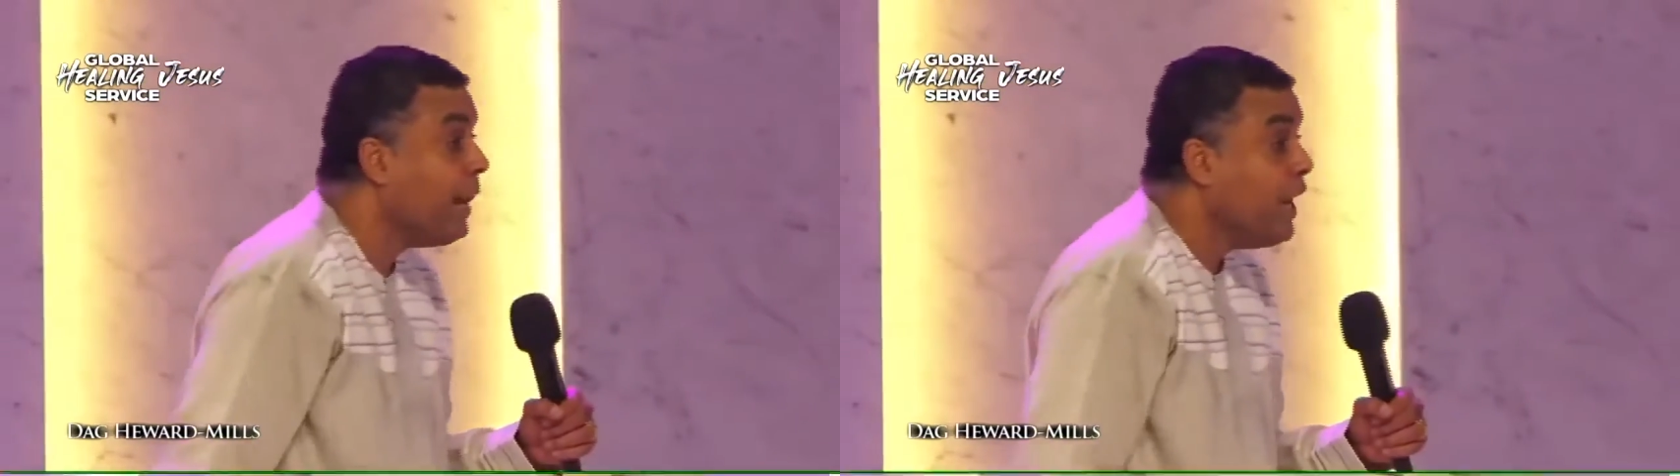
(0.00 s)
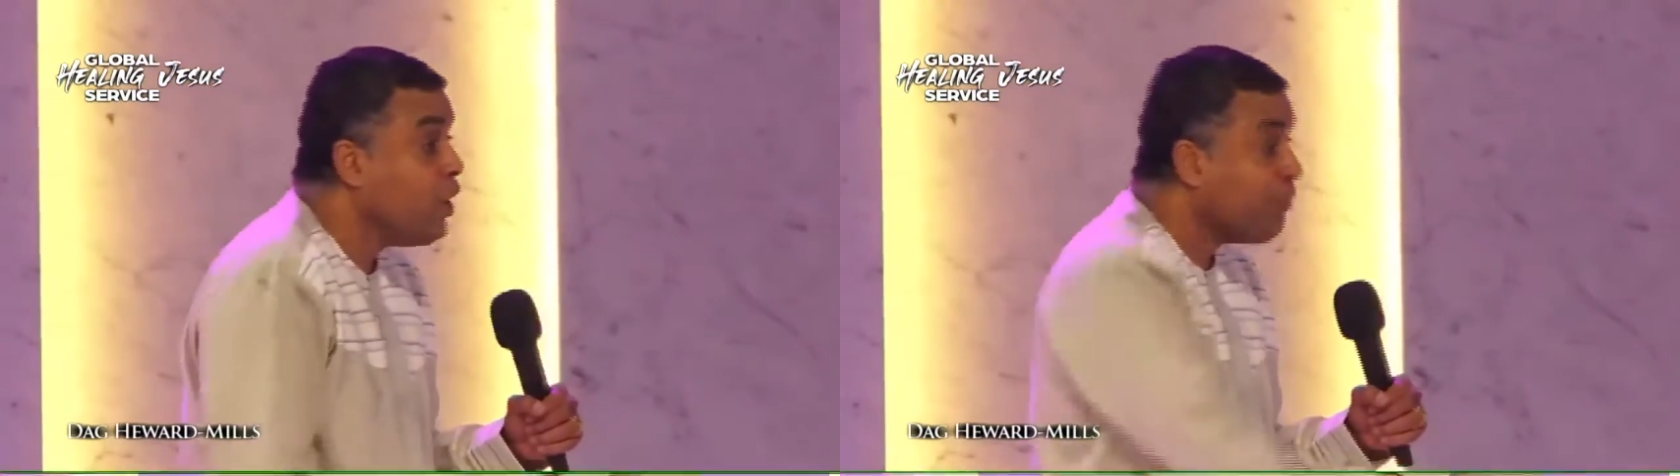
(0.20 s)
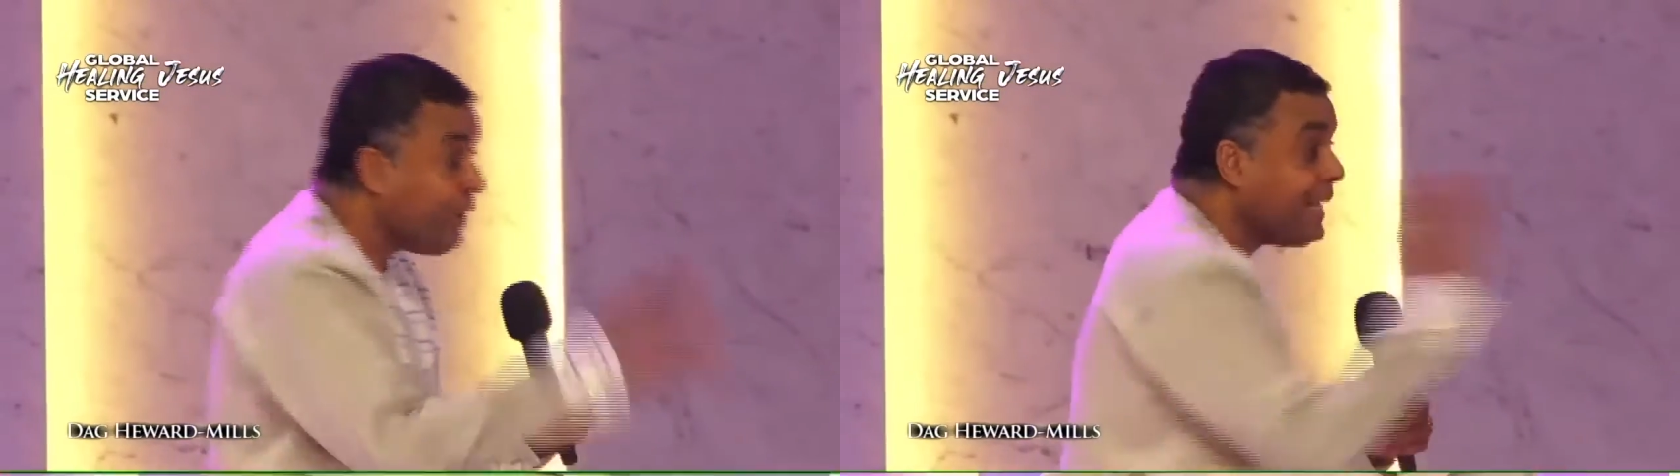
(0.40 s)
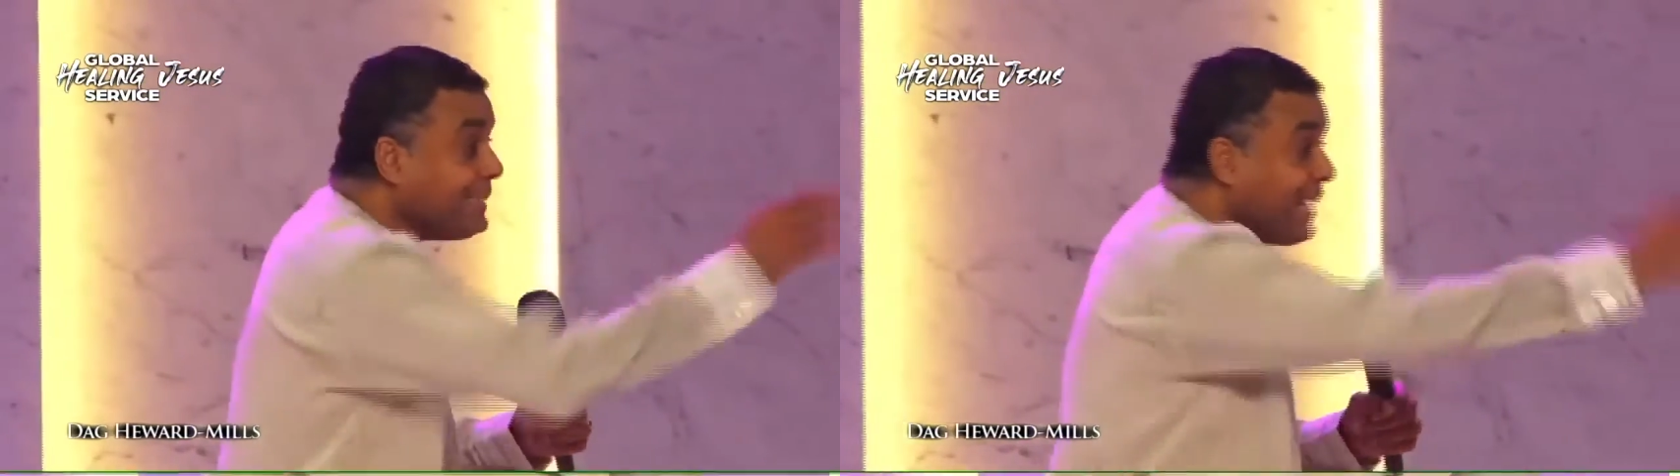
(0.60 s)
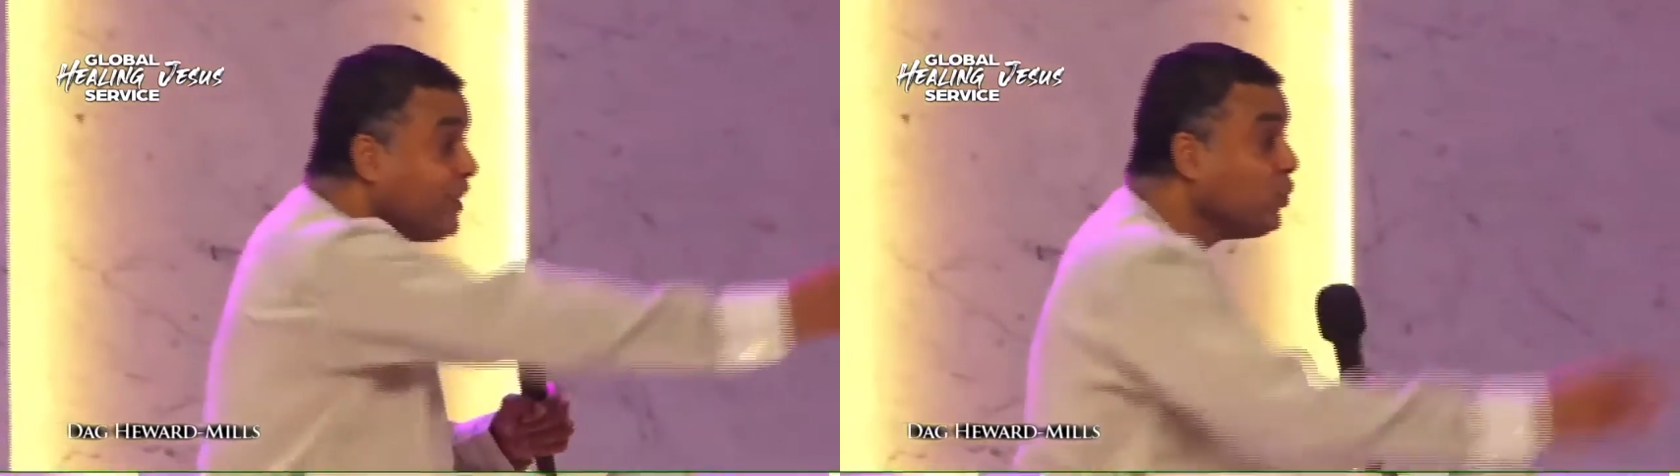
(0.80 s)
Your father
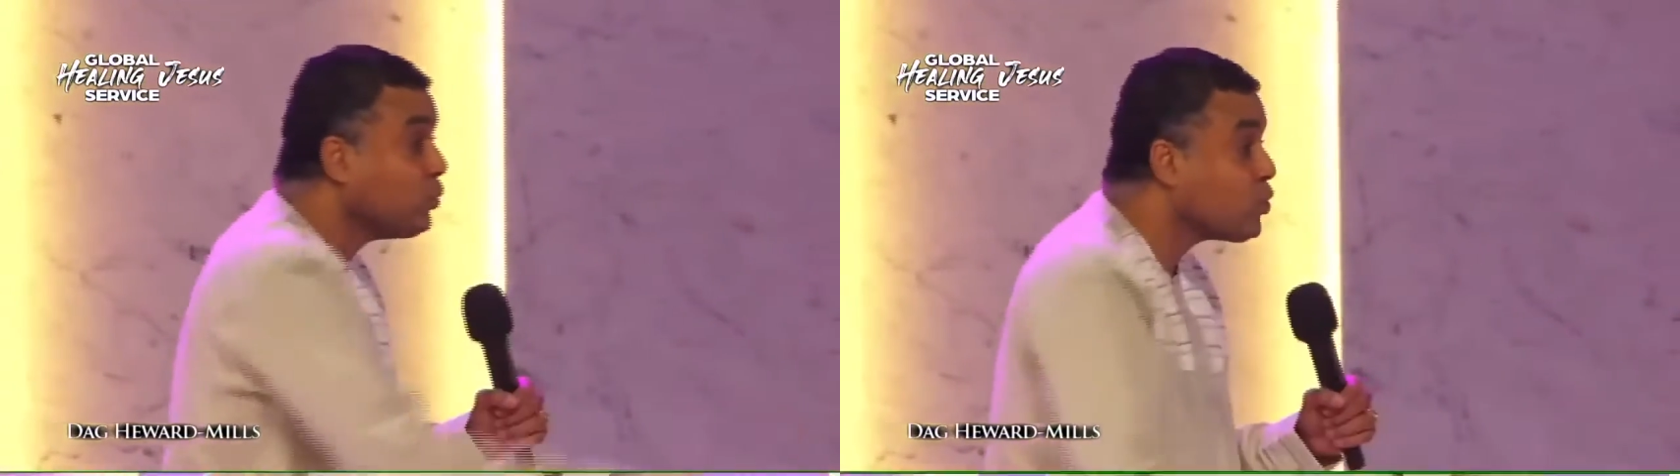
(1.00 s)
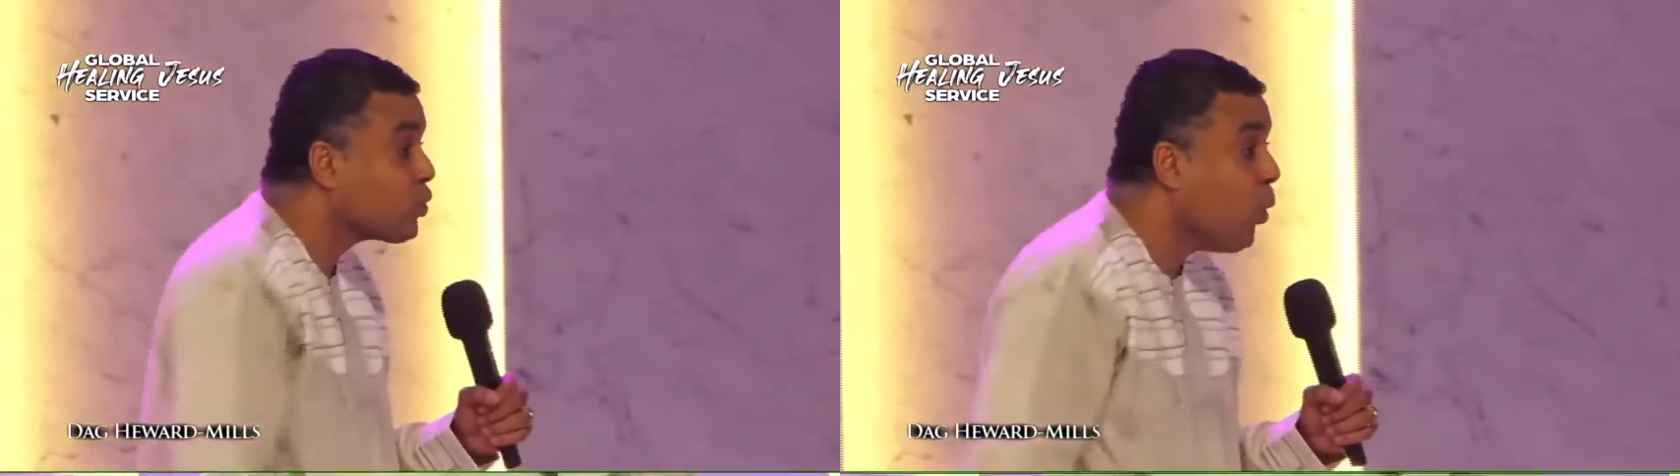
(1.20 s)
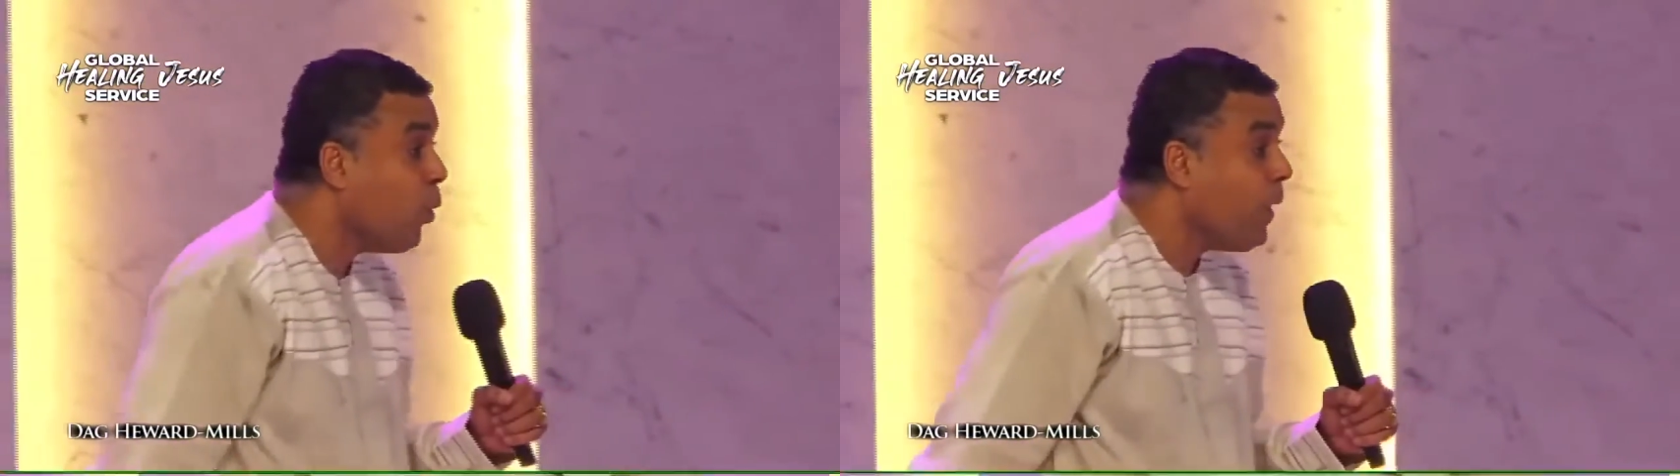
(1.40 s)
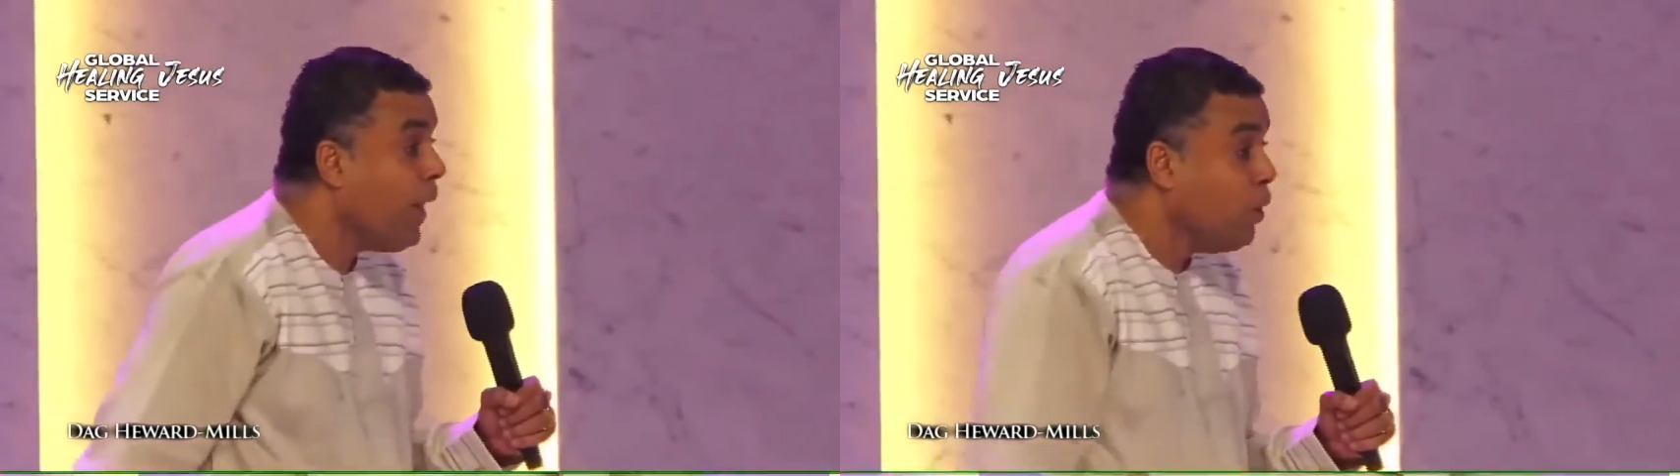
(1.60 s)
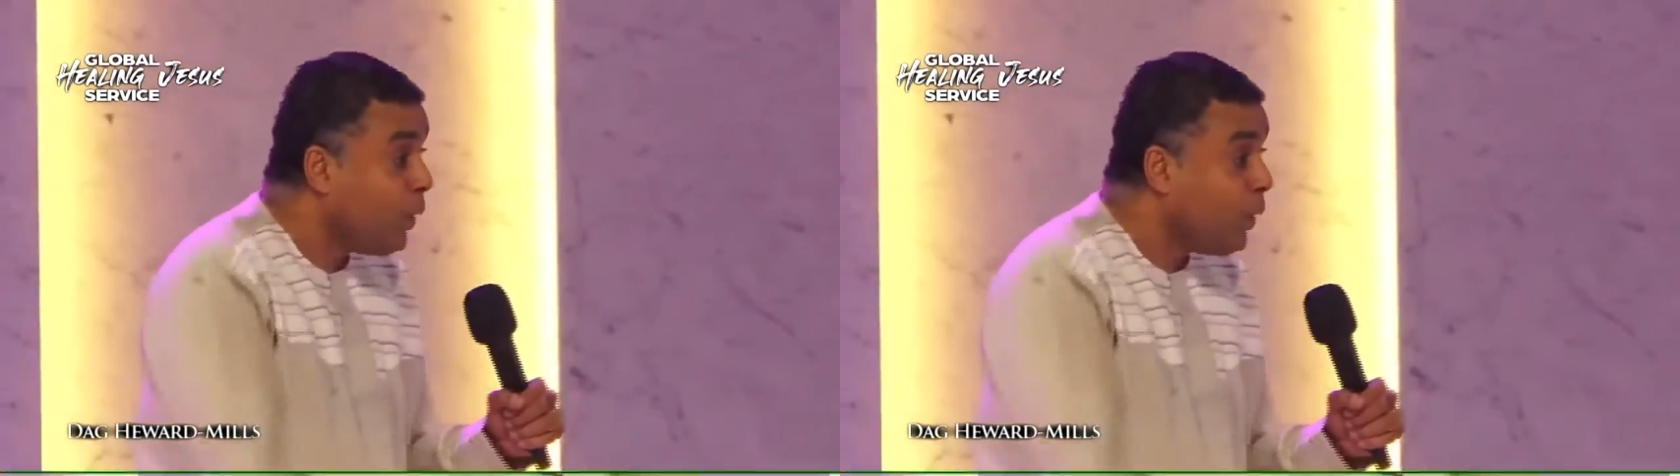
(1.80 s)
sent you to school. Look